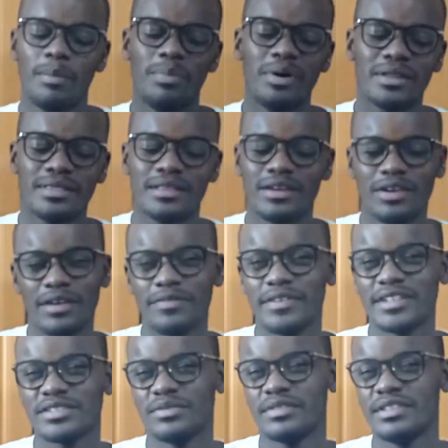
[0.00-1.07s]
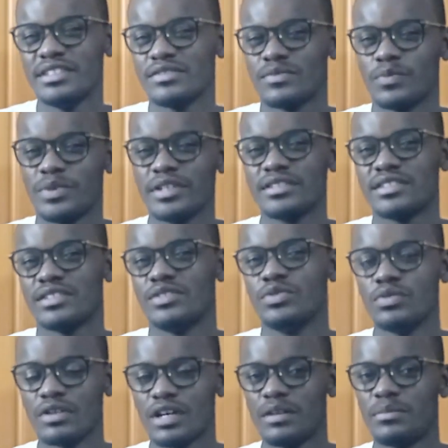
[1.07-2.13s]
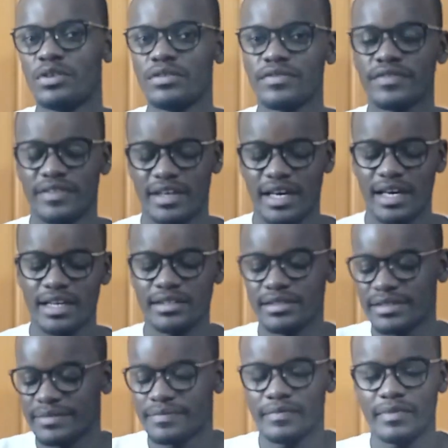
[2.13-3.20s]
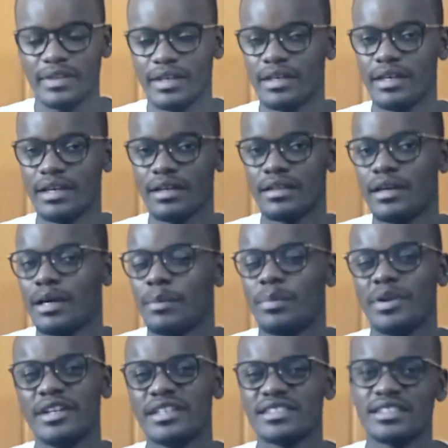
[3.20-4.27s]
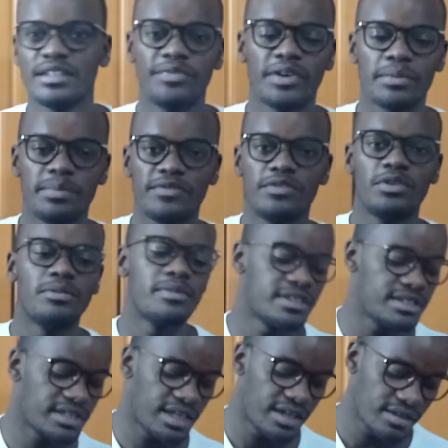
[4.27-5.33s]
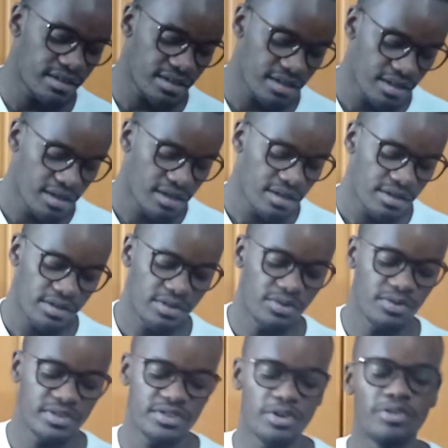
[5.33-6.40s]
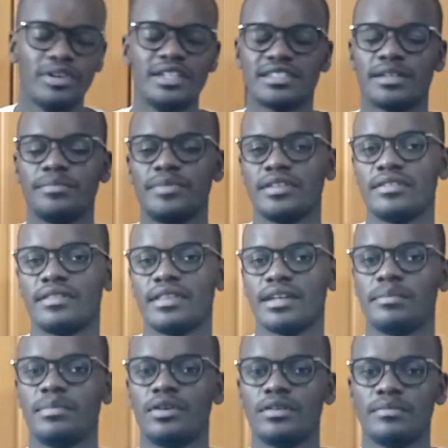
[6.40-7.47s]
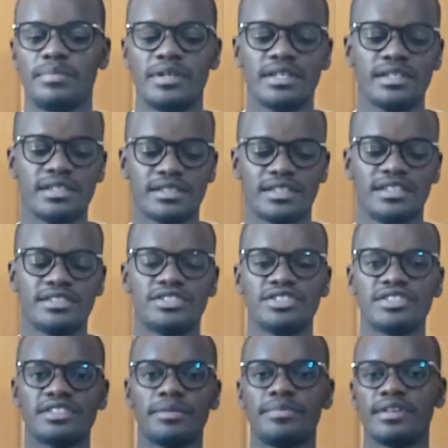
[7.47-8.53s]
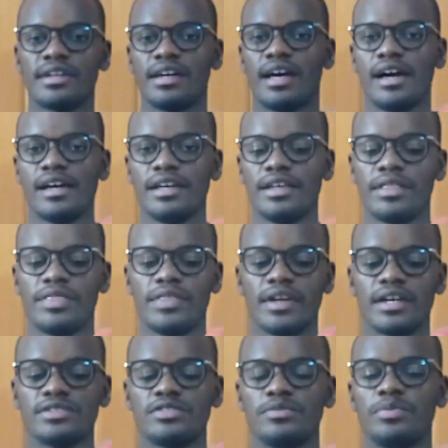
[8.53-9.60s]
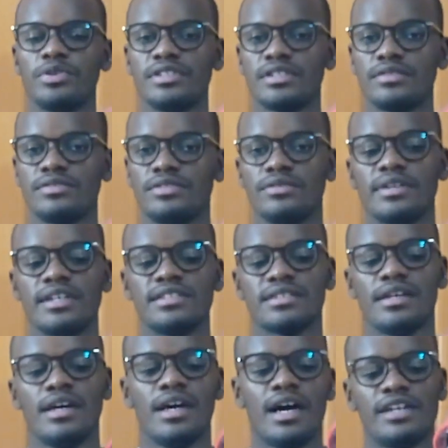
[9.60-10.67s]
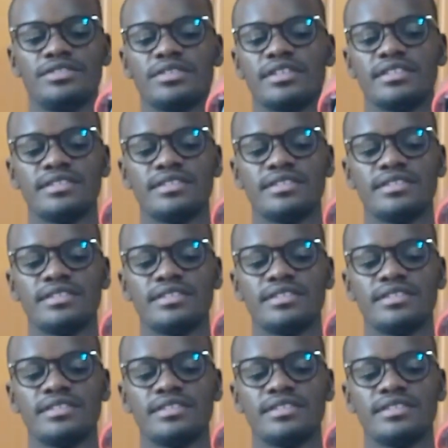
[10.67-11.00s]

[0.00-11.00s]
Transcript: But the graphics on these wheels do come off and yeah but it doesn't affect performance and you know it's not really something to think about but it's just something i think i should point out to you guys as you can